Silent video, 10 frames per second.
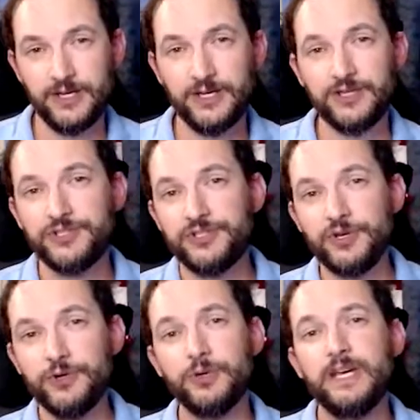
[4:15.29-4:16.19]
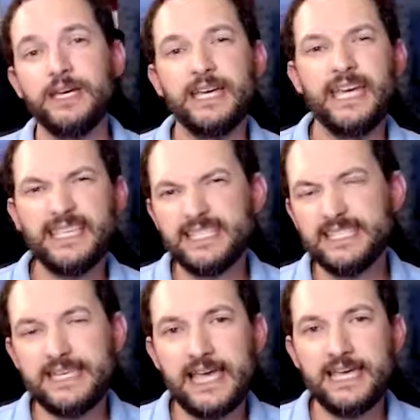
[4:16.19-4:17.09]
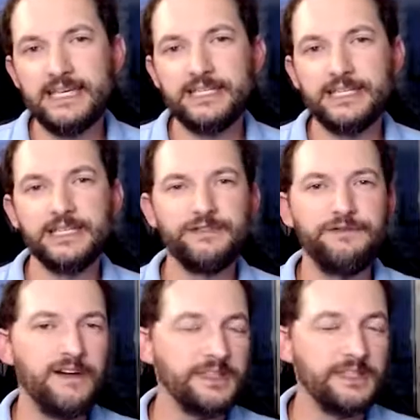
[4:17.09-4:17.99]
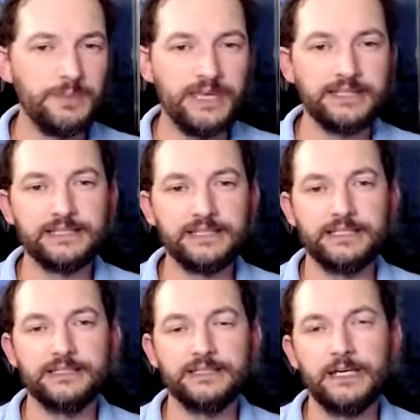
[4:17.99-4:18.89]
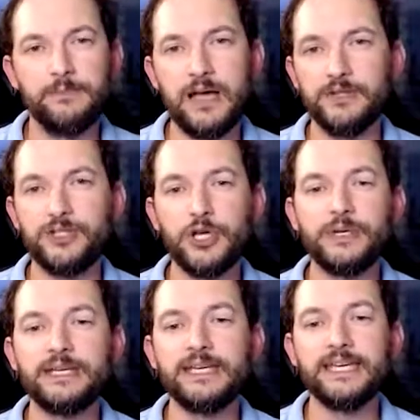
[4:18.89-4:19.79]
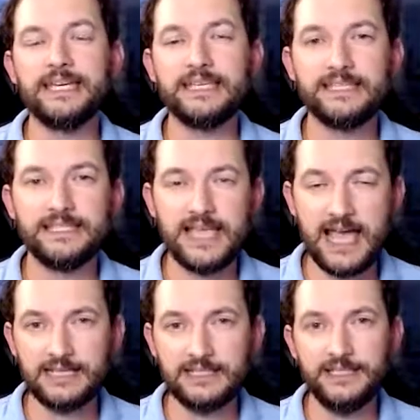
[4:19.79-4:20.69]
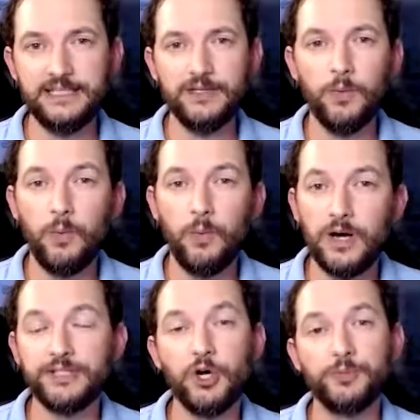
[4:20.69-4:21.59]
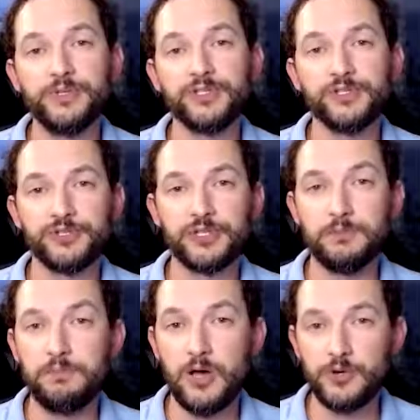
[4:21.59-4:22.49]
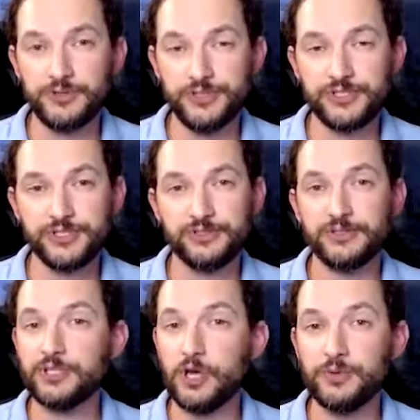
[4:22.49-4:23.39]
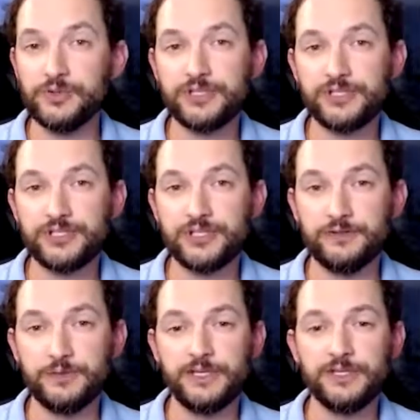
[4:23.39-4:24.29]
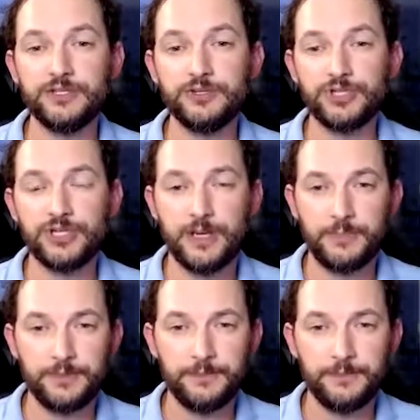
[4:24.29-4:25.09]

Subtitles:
So SCA is fundamentally about knowing exactly what open source components go into the software that you ship,